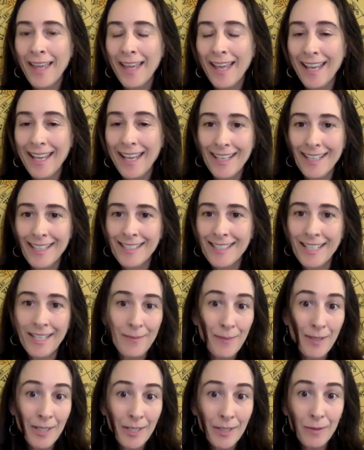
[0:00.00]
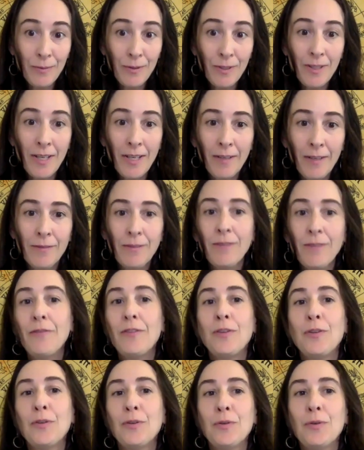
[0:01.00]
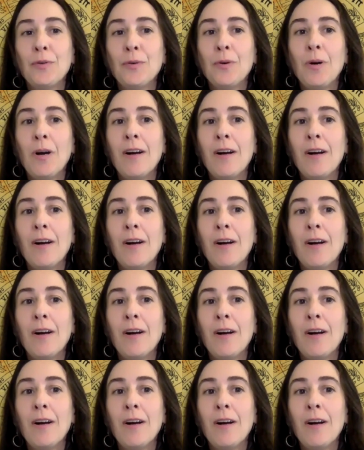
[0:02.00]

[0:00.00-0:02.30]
And I'm here with a review